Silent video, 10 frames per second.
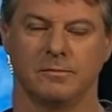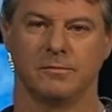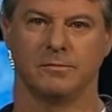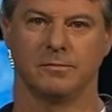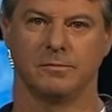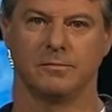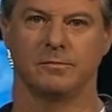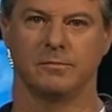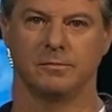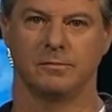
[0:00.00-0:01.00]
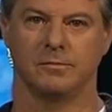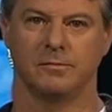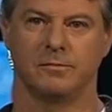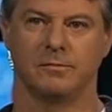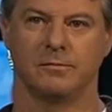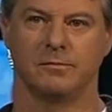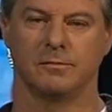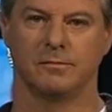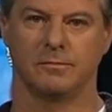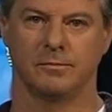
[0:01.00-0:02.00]

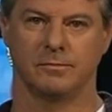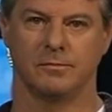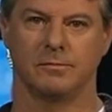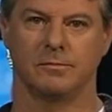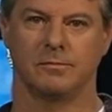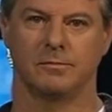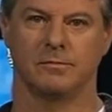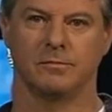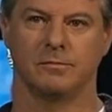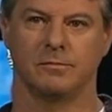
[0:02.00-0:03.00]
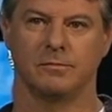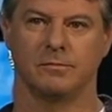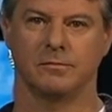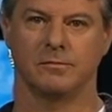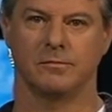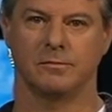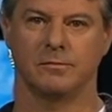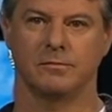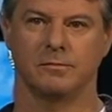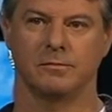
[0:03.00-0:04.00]

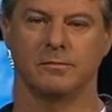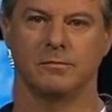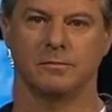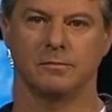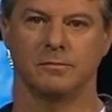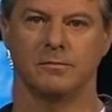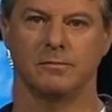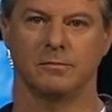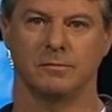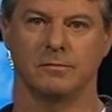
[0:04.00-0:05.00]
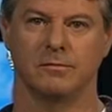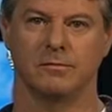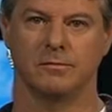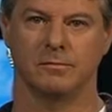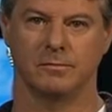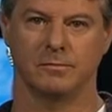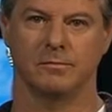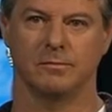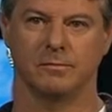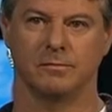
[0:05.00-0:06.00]

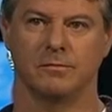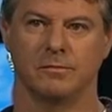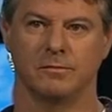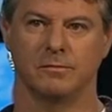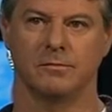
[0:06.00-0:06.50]
[no speech]